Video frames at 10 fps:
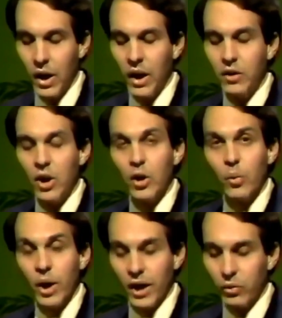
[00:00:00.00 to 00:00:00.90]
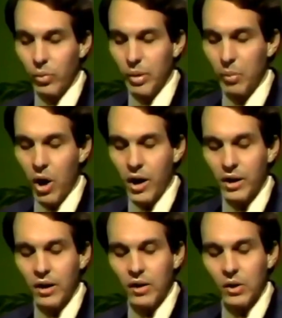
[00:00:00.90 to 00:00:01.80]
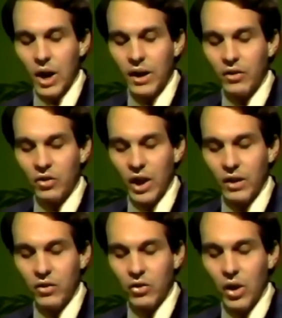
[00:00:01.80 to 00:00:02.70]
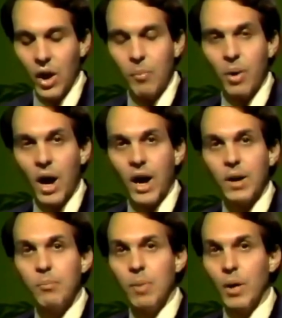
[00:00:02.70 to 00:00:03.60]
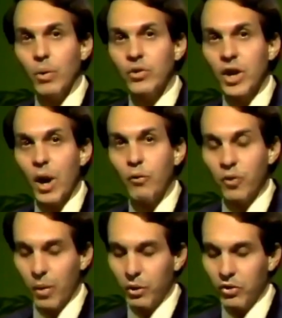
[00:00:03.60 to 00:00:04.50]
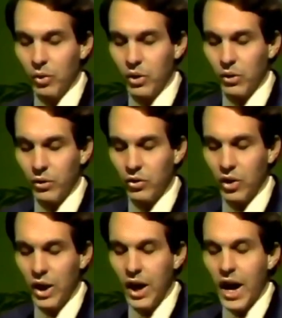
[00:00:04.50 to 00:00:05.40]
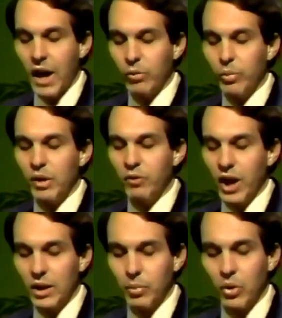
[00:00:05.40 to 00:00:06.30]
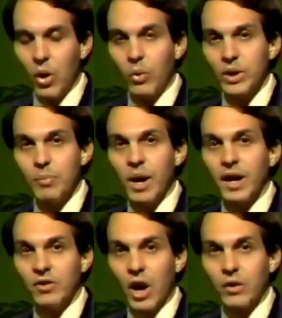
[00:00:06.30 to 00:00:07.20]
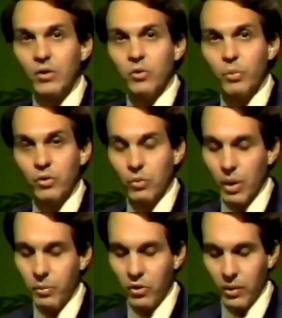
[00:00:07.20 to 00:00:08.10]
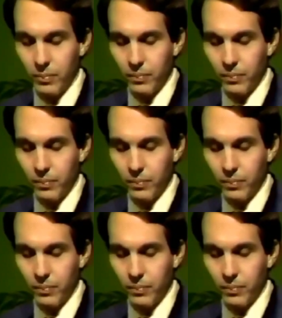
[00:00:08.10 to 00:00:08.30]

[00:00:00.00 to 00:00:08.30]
Nicorette will be marketed in the United States by Merrell Dow Pharmaceuticals and will be available only by a doctor's prescription.